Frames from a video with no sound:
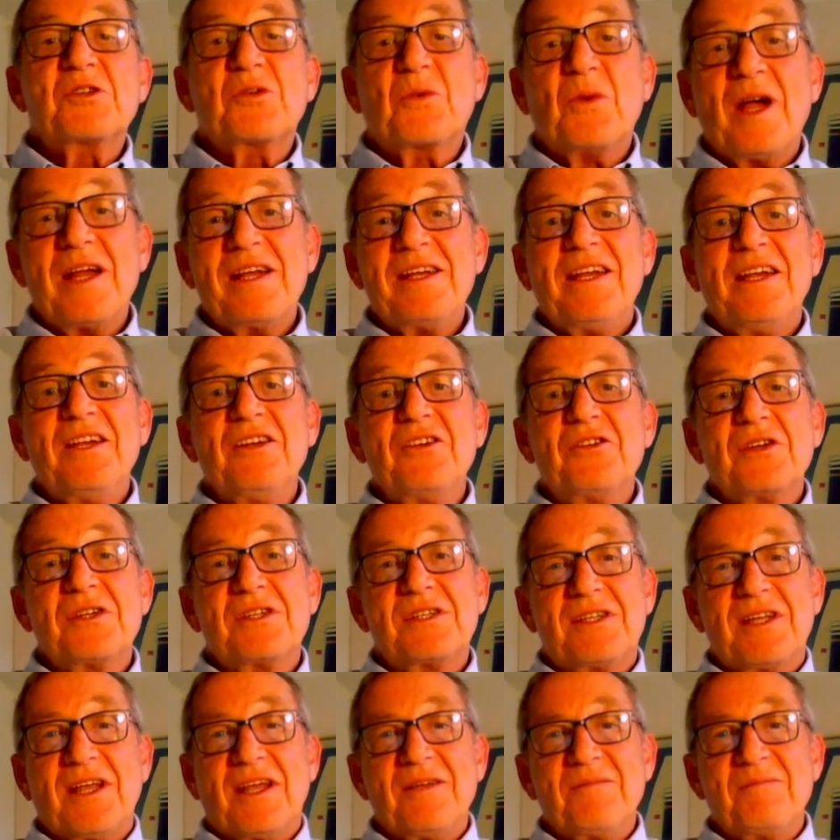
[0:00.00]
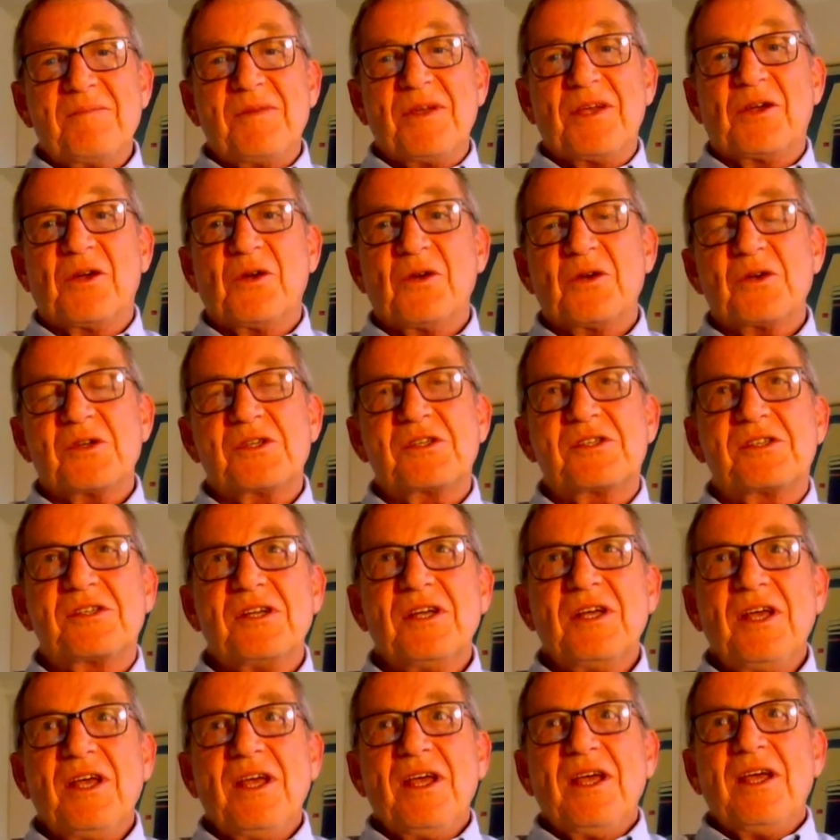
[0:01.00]
it was quite interesting
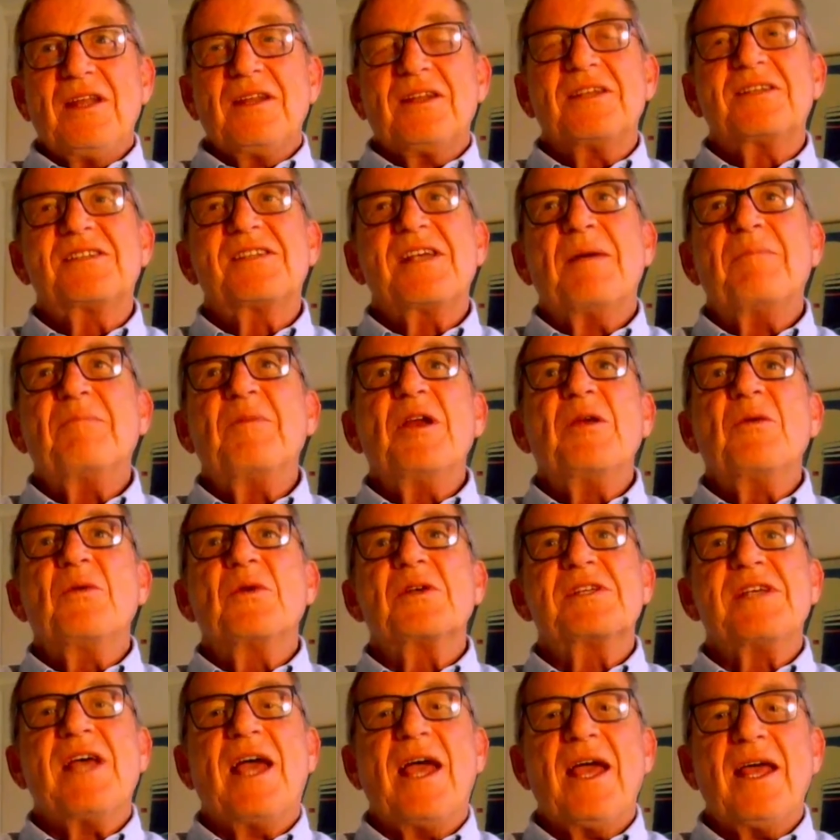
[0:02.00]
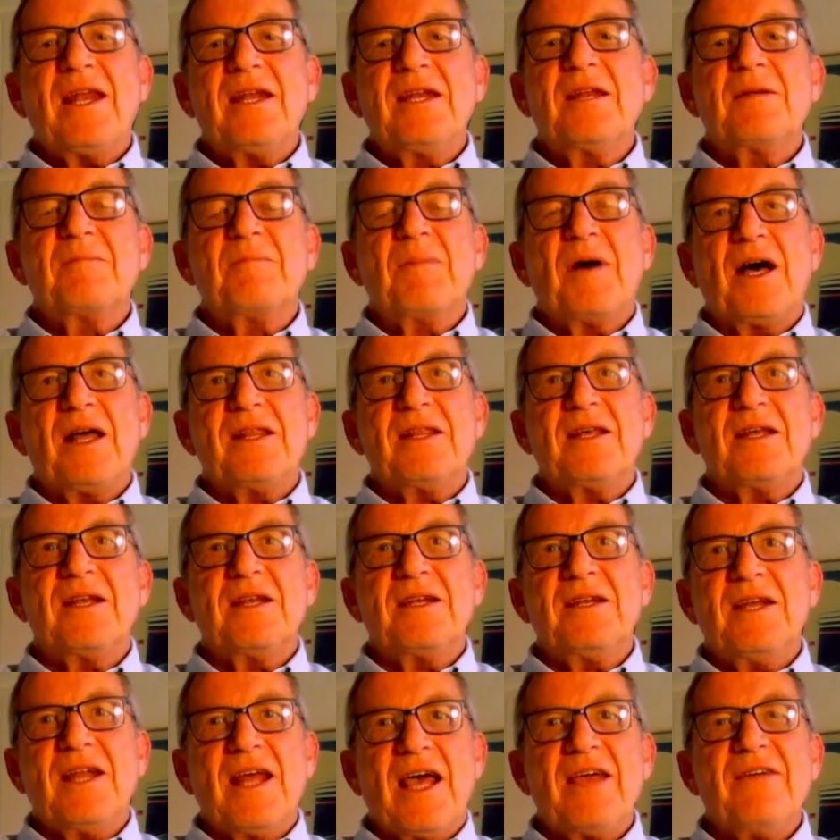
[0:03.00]
because the submarine was handed by
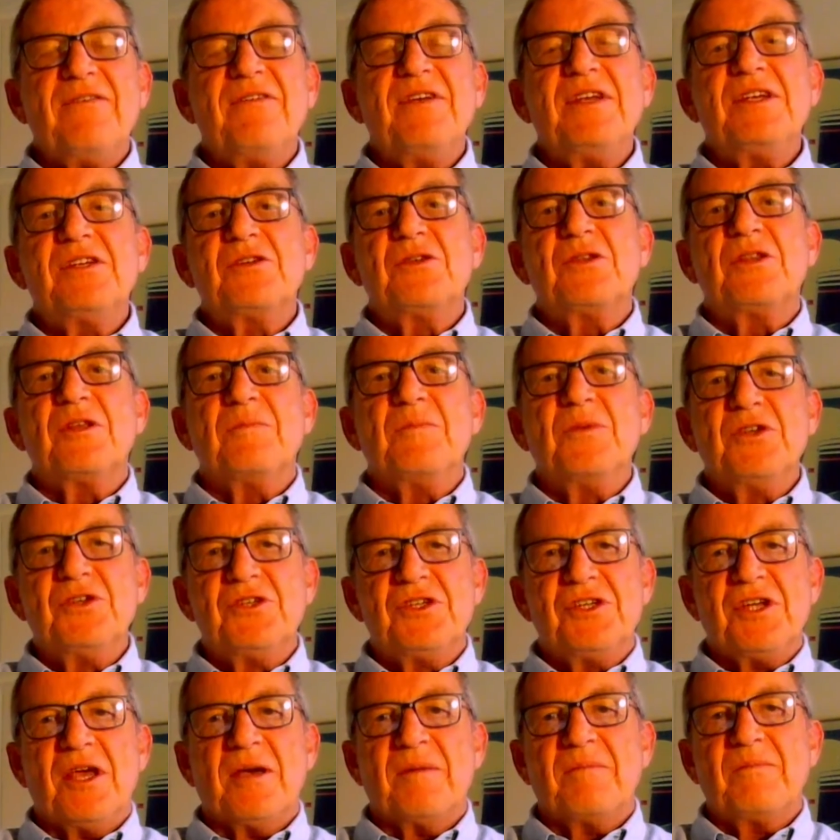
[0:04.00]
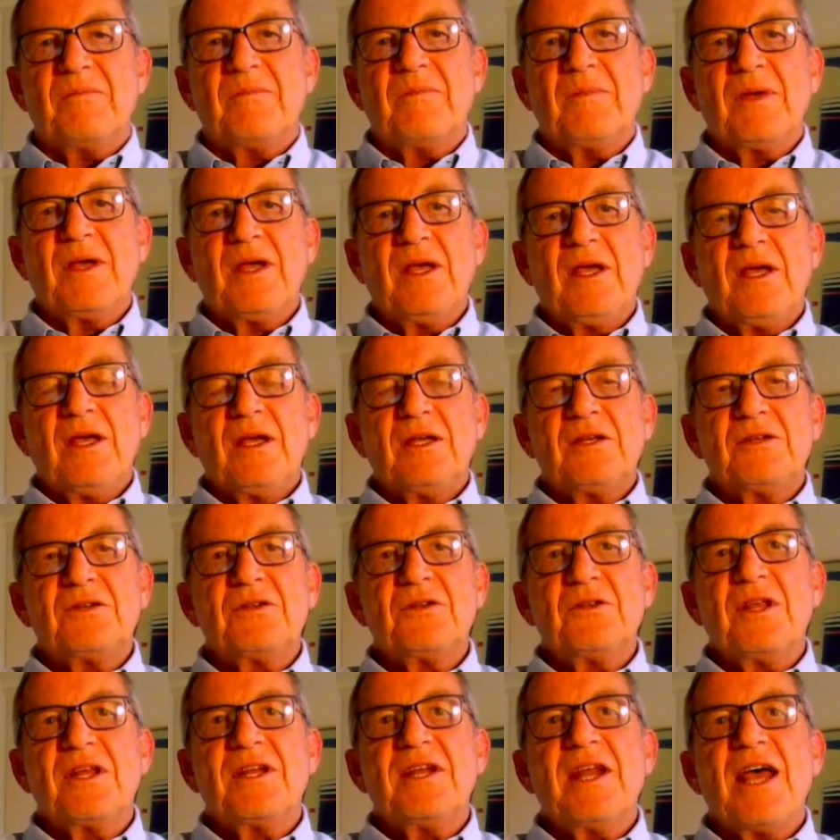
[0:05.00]
the Navy to the museum,
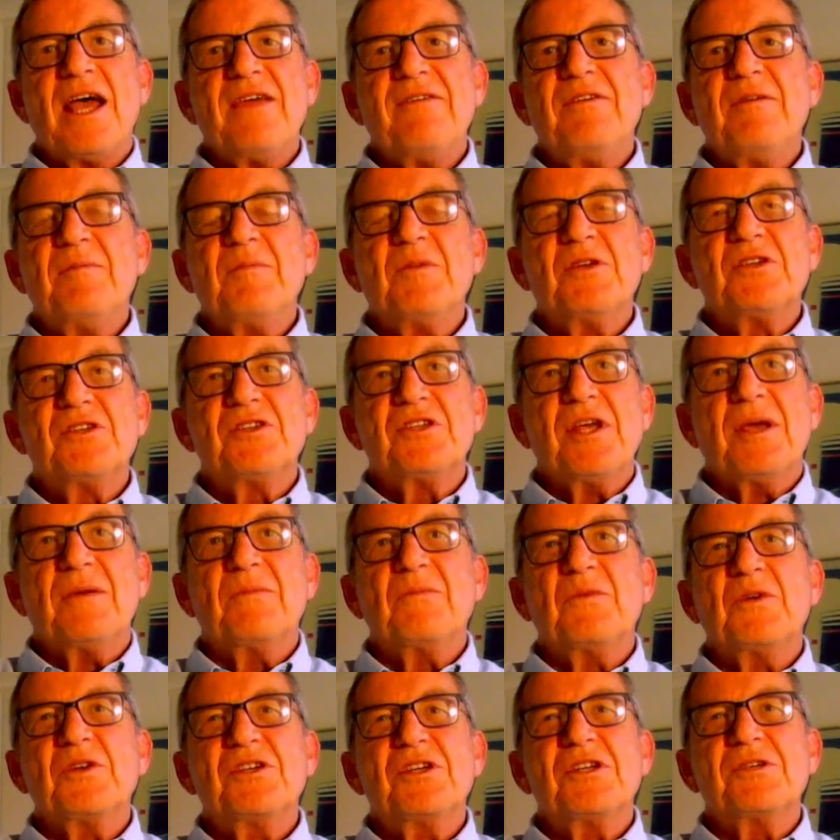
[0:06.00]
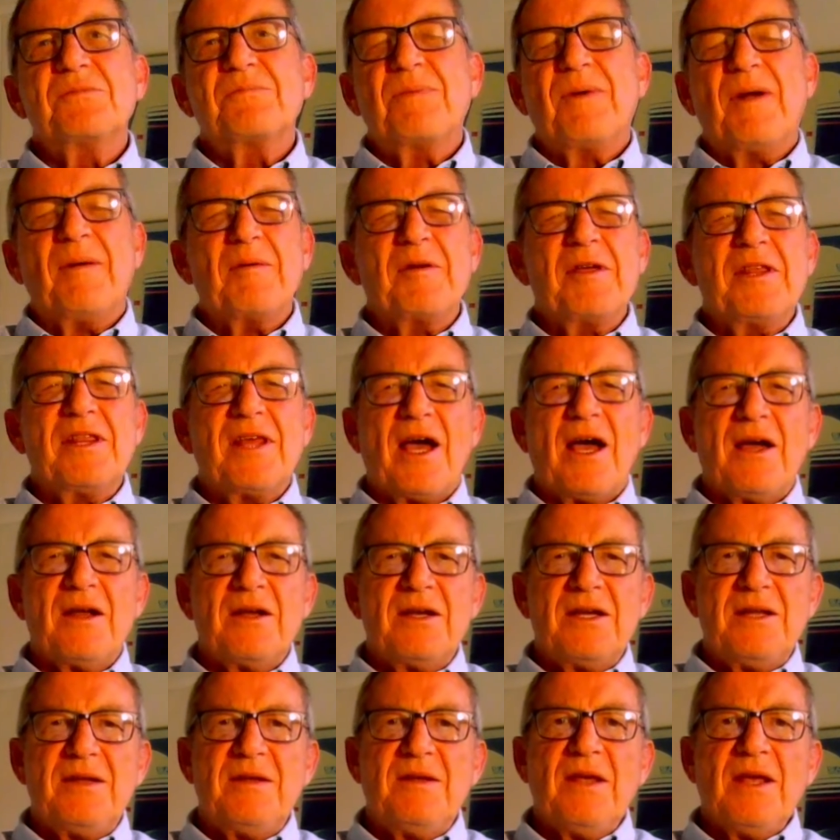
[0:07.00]
to the Navy Museum, which is probably the
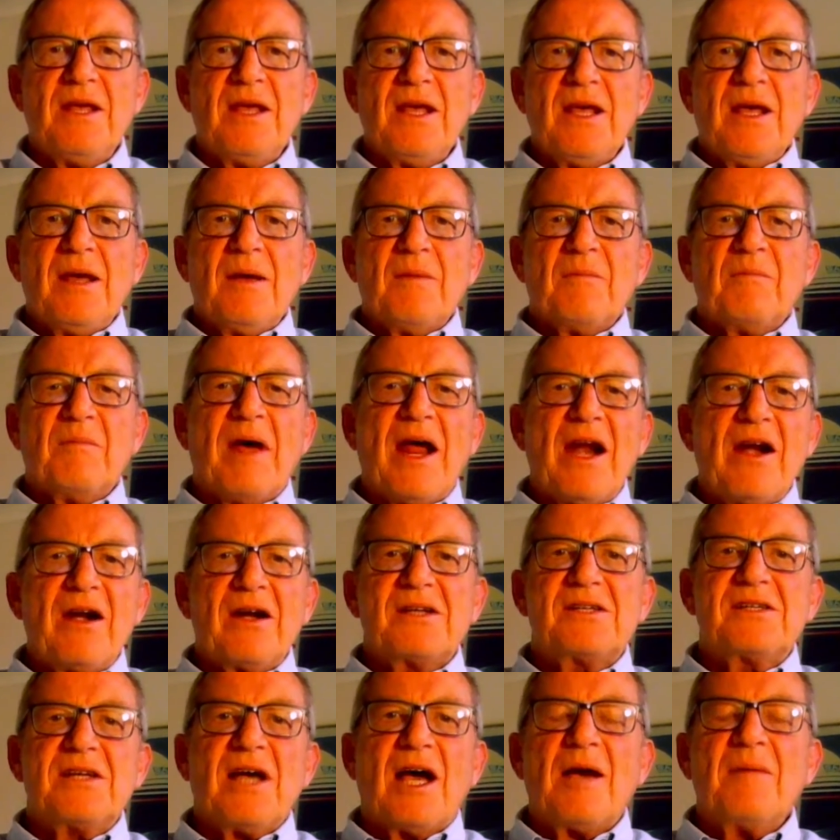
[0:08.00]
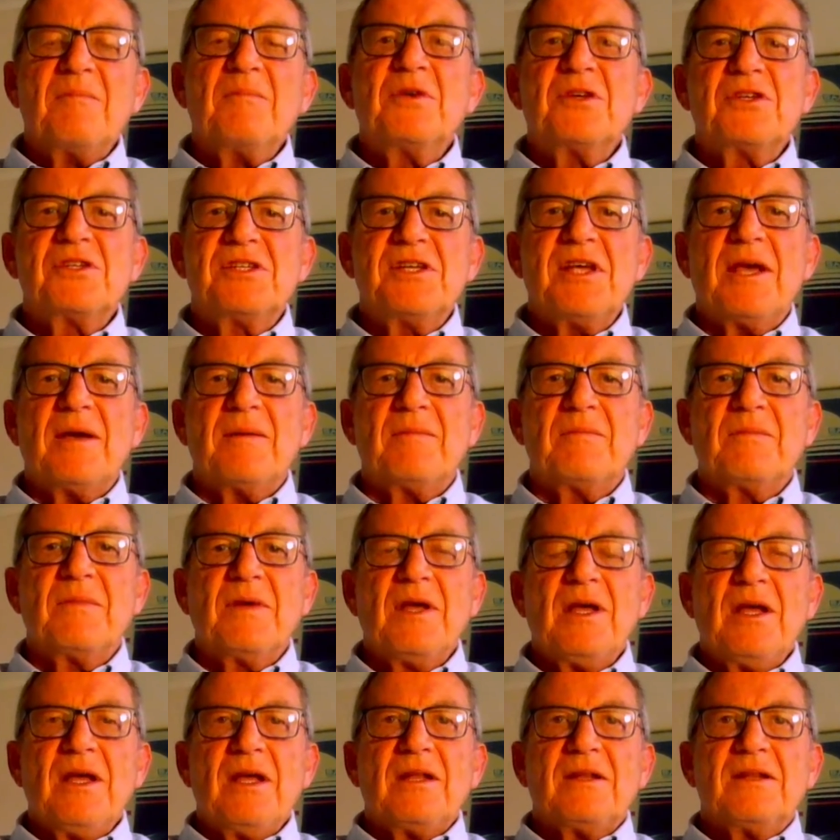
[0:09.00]
only maritime
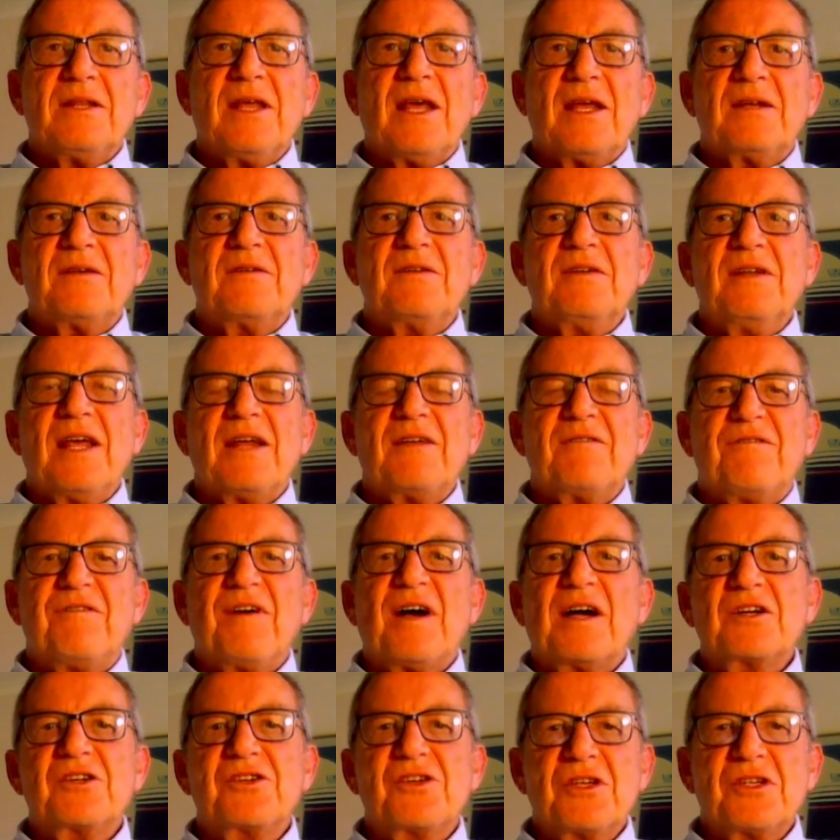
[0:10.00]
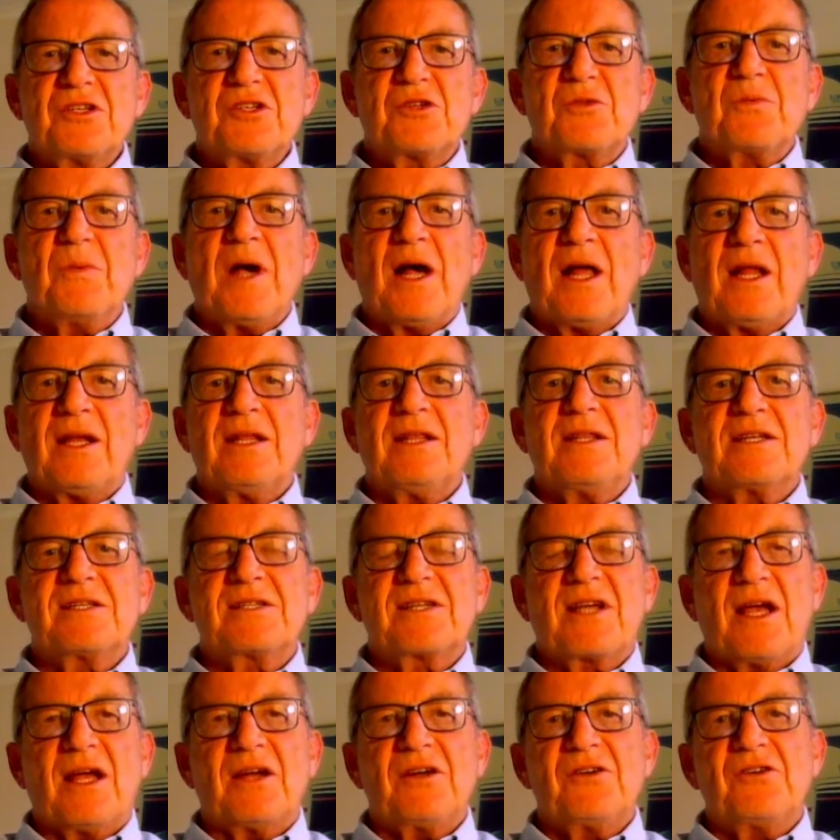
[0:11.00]
museum that functions well in
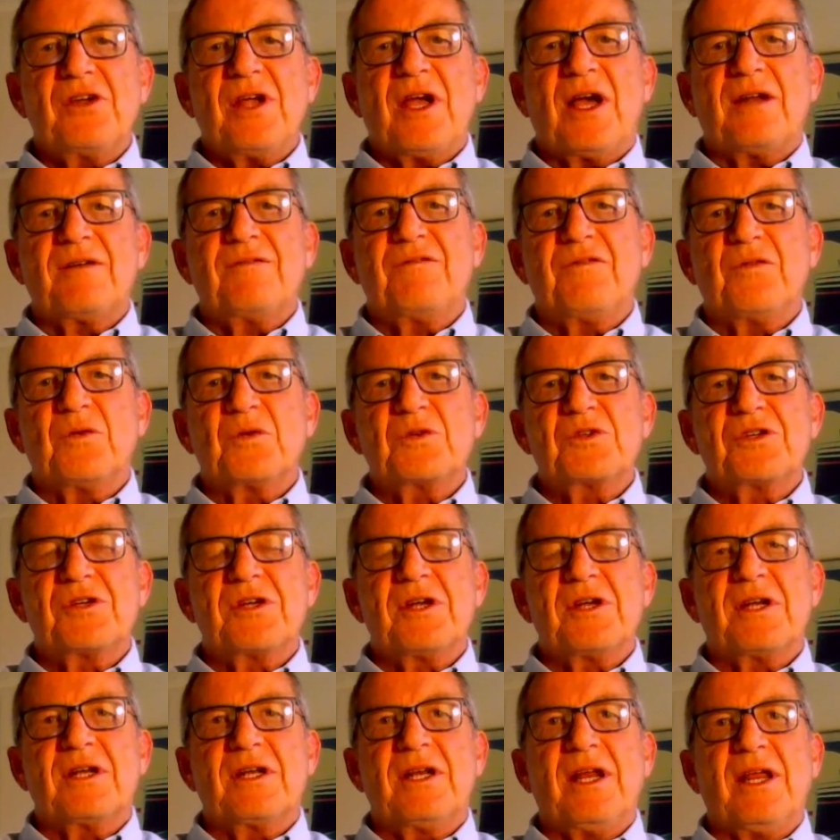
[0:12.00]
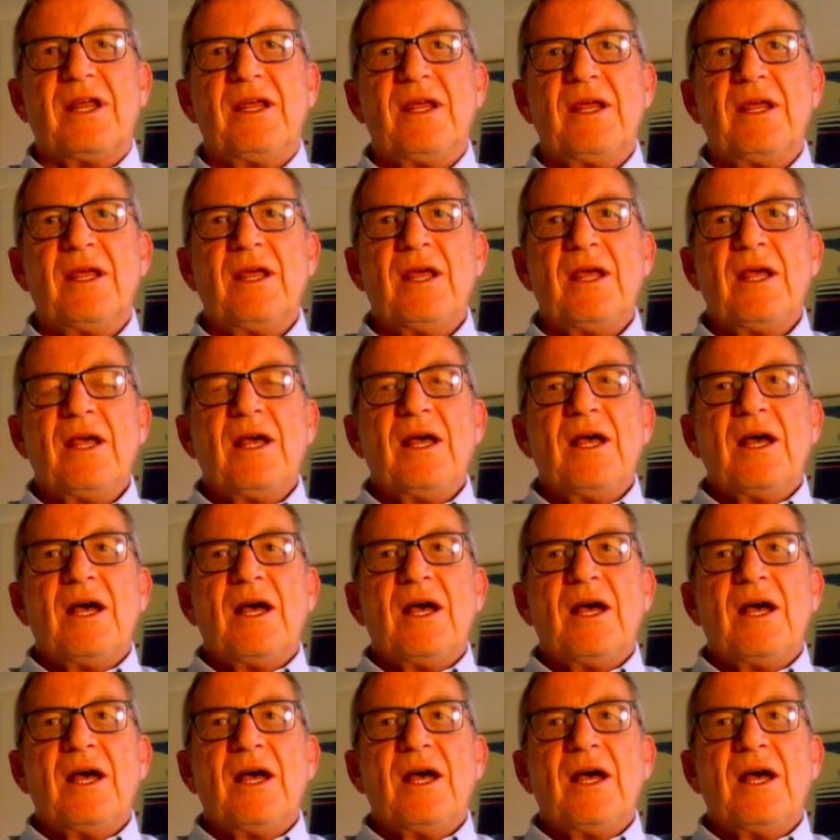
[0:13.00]
this country, unfortunately.